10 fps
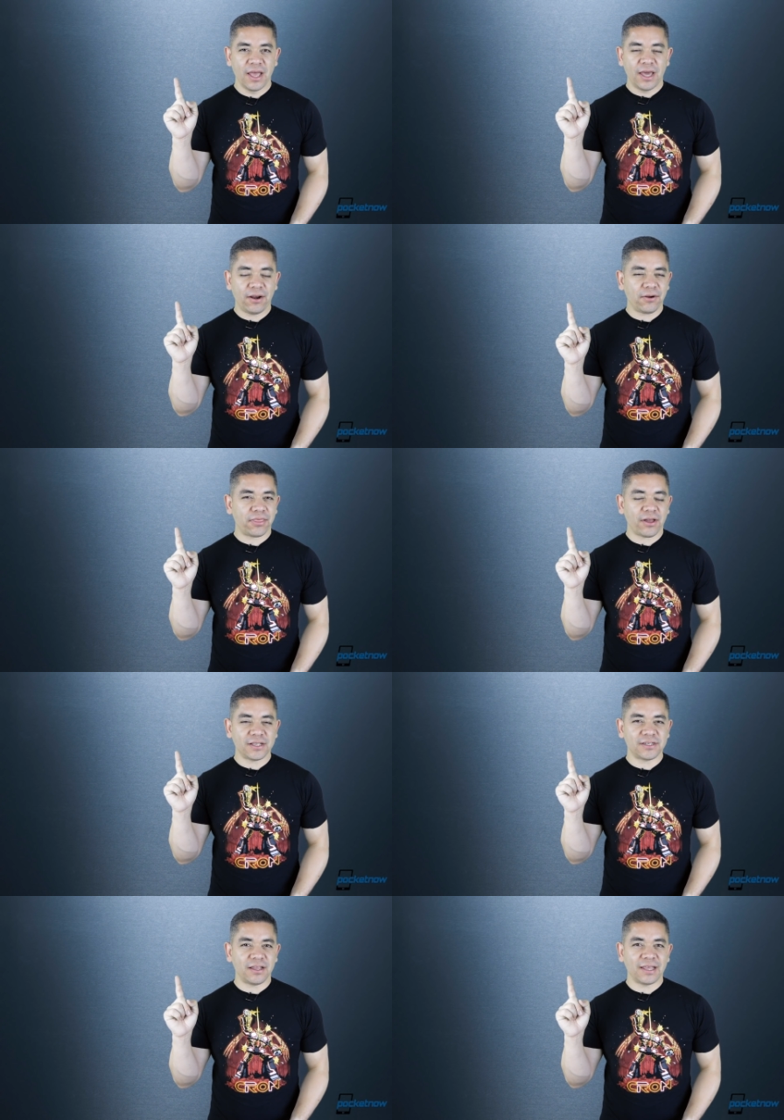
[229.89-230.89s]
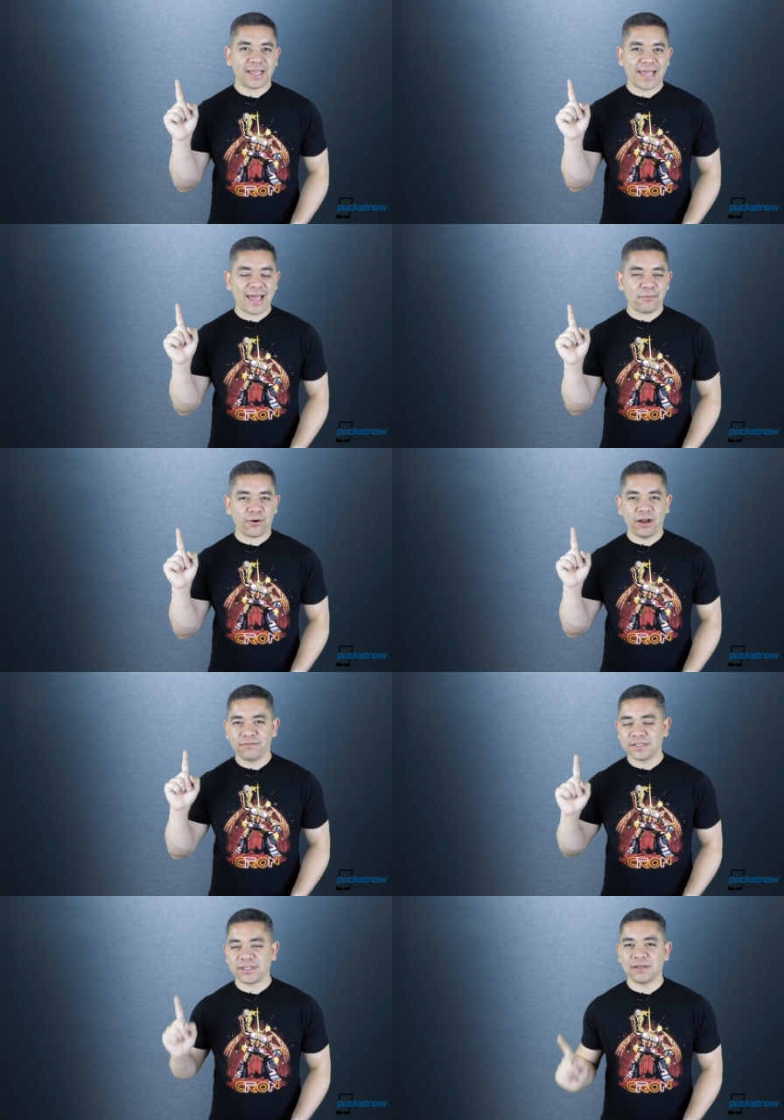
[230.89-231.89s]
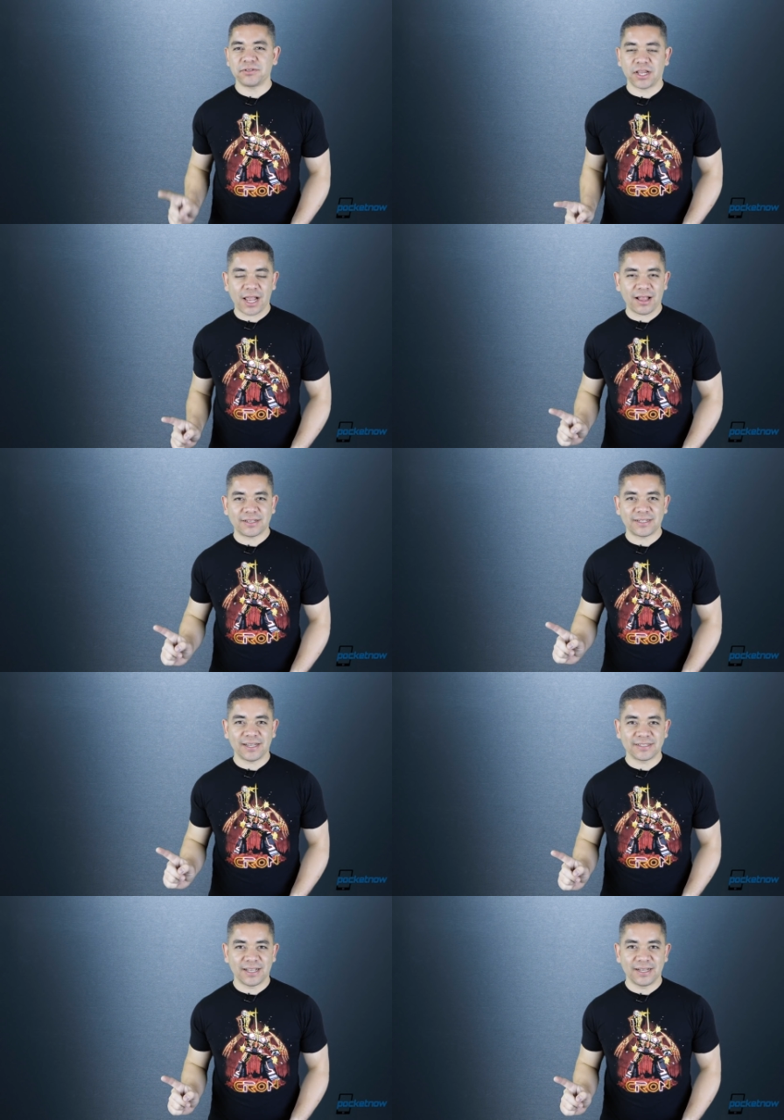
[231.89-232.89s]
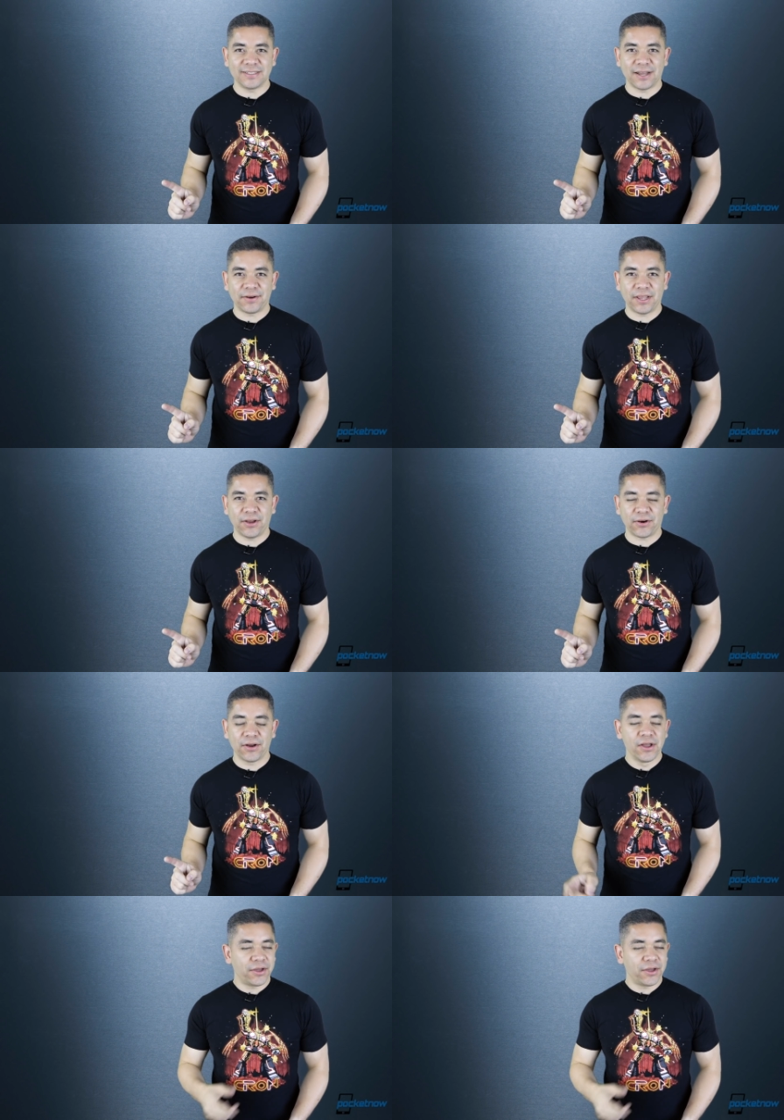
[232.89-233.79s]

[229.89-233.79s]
and our thoughts on the camera of the Samsung Galaxy S9 down here.